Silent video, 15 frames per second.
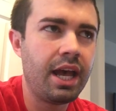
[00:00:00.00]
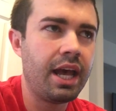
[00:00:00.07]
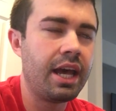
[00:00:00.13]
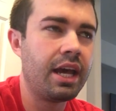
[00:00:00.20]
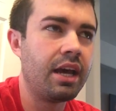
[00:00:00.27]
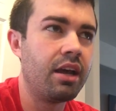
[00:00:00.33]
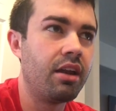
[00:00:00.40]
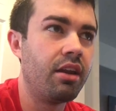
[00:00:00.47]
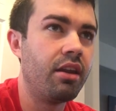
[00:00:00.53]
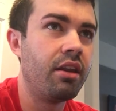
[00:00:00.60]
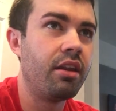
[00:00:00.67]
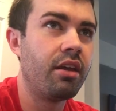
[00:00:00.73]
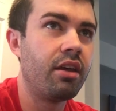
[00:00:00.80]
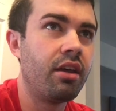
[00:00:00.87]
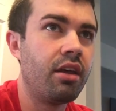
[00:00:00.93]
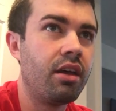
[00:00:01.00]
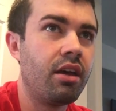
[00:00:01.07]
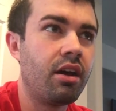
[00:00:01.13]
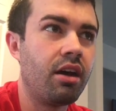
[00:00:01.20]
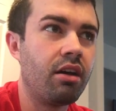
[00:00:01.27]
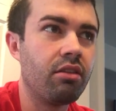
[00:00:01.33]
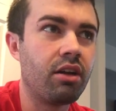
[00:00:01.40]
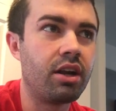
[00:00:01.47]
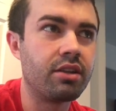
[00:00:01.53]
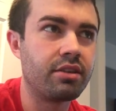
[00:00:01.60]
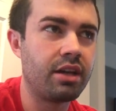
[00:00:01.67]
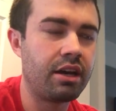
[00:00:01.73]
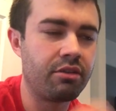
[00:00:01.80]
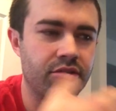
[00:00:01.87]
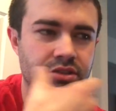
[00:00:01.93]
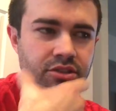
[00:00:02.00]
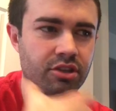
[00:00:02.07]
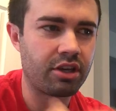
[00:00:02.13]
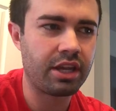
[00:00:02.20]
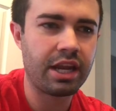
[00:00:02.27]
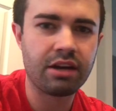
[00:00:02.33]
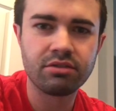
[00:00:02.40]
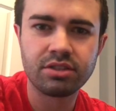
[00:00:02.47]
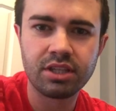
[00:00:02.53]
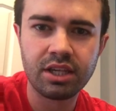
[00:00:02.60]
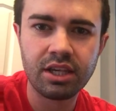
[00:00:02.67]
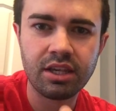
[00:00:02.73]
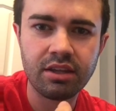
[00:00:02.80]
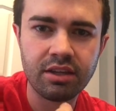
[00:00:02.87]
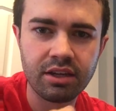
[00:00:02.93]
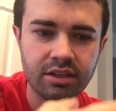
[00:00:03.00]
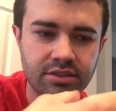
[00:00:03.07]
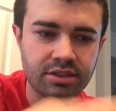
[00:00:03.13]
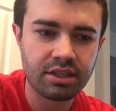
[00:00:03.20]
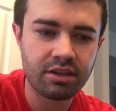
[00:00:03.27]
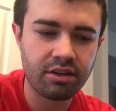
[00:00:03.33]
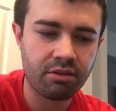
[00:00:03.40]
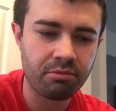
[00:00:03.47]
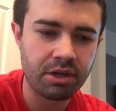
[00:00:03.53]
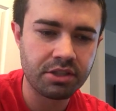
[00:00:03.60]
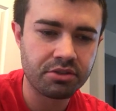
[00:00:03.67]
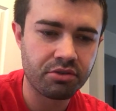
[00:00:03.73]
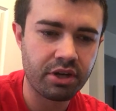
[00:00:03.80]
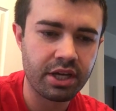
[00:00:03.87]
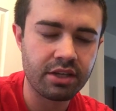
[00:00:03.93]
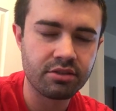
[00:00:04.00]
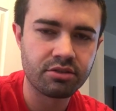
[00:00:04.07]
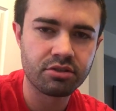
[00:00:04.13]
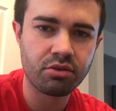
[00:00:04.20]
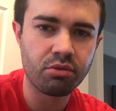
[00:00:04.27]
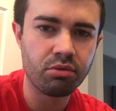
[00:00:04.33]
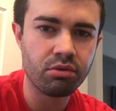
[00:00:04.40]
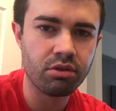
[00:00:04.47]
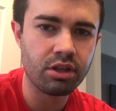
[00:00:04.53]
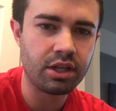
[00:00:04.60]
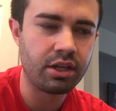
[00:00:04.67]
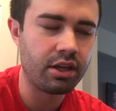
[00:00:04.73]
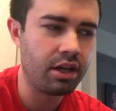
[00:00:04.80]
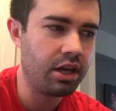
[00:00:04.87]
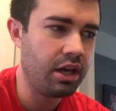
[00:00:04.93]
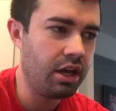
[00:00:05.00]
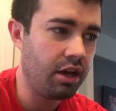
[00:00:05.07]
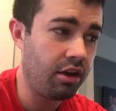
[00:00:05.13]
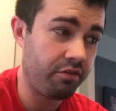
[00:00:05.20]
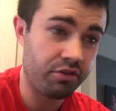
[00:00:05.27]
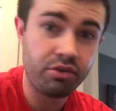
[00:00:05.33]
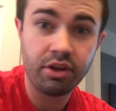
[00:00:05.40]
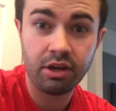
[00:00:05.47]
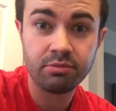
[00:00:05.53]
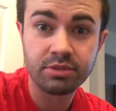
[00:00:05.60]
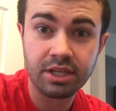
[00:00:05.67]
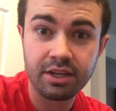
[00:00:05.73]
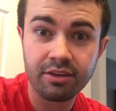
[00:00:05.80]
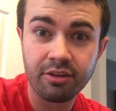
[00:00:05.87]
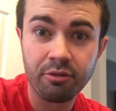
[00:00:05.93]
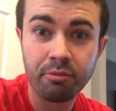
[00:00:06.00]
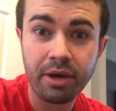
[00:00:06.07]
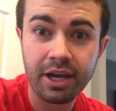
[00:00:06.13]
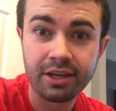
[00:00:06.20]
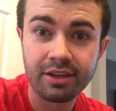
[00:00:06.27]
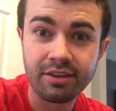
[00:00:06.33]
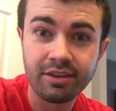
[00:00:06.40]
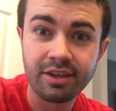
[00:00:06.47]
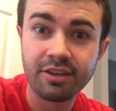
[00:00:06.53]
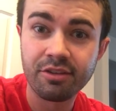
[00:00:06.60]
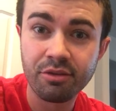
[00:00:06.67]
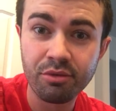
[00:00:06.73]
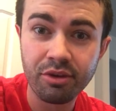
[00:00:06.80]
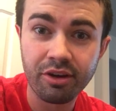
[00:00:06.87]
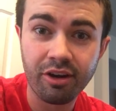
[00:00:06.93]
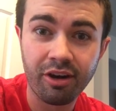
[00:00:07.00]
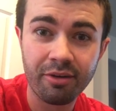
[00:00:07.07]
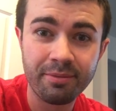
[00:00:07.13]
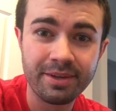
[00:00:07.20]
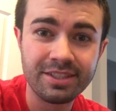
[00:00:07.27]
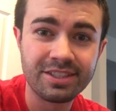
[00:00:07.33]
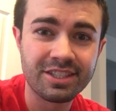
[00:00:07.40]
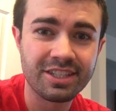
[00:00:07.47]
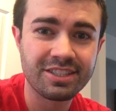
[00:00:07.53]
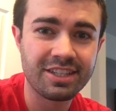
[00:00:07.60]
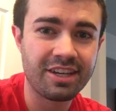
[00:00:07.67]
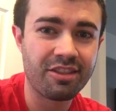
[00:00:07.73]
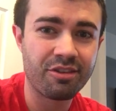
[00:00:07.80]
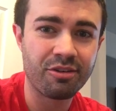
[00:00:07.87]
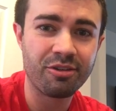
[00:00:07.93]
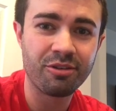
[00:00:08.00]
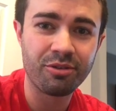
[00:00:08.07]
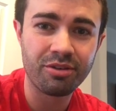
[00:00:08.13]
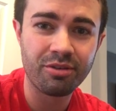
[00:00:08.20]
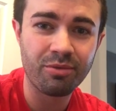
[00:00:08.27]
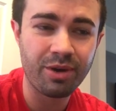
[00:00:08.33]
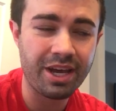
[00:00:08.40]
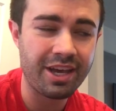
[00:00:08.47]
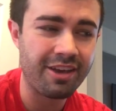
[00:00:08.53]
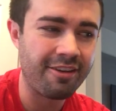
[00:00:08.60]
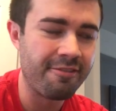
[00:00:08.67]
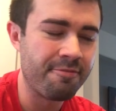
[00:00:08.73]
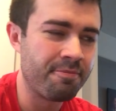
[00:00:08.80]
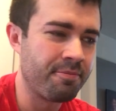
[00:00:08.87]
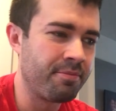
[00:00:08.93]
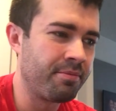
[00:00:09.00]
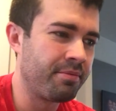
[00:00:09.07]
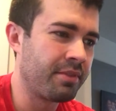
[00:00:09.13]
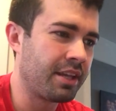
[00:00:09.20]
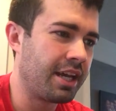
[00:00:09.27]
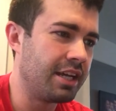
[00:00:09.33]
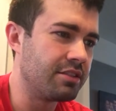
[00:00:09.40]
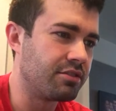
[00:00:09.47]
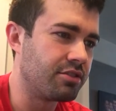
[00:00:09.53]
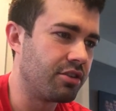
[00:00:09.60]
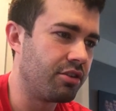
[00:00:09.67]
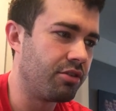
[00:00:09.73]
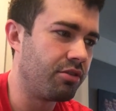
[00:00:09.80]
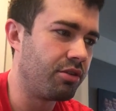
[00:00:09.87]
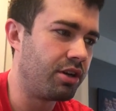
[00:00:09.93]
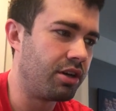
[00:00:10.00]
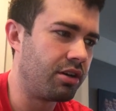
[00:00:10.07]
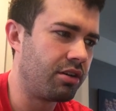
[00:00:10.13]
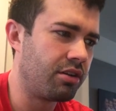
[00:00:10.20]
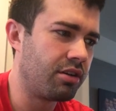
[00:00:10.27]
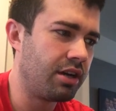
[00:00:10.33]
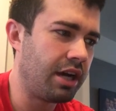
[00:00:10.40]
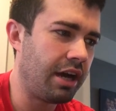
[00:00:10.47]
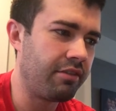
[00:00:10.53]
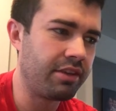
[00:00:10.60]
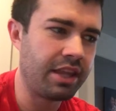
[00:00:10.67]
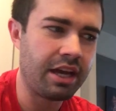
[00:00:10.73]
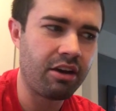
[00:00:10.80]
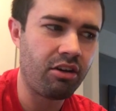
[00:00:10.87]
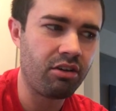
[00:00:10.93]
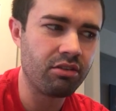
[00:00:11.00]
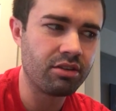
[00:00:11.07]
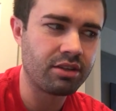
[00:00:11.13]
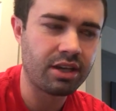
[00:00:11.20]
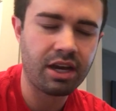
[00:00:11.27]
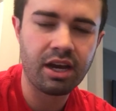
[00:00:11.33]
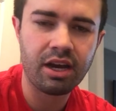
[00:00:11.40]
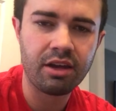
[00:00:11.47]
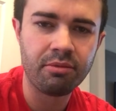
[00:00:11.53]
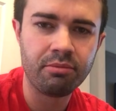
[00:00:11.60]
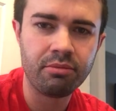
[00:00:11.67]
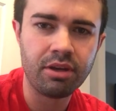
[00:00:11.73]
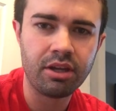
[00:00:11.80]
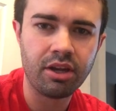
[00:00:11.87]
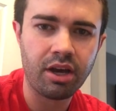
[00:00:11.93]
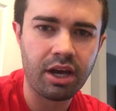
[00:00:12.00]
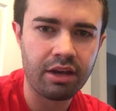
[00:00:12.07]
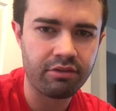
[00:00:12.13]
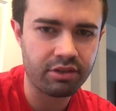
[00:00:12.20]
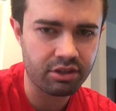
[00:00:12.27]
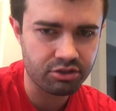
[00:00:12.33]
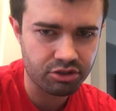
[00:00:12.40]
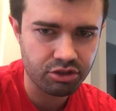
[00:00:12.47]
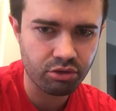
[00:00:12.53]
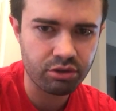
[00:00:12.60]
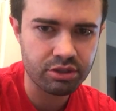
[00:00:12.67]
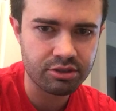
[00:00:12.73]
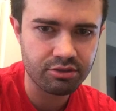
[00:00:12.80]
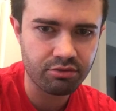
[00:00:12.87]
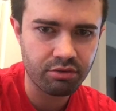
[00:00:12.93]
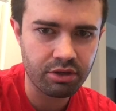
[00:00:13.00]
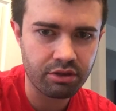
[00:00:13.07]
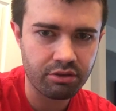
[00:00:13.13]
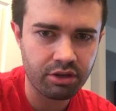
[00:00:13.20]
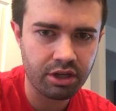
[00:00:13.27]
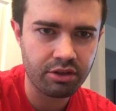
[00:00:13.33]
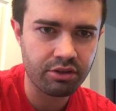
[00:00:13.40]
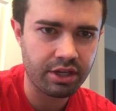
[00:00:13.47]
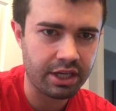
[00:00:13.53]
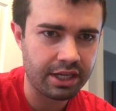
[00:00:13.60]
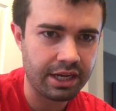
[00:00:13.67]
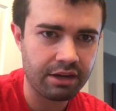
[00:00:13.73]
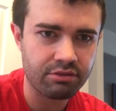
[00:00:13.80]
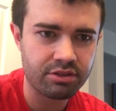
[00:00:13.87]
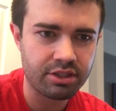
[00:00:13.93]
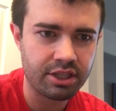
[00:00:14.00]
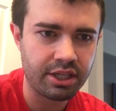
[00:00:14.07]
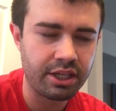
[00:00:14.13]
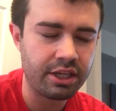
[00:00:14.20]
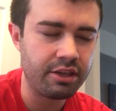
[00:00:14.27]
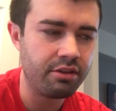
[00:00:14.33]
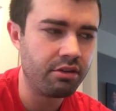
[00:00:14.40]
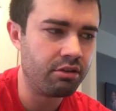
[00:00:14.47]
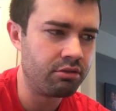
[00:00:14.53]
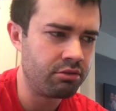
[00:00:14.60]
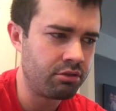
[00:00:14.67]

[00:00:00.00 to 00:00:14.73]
and I always took it out to eat, and I'd set it on my tray at school, and a few times I had to go back and dig through the garbage because I had thrown it away. And so having that all the time and not having a choice of whether or not you take it out to eat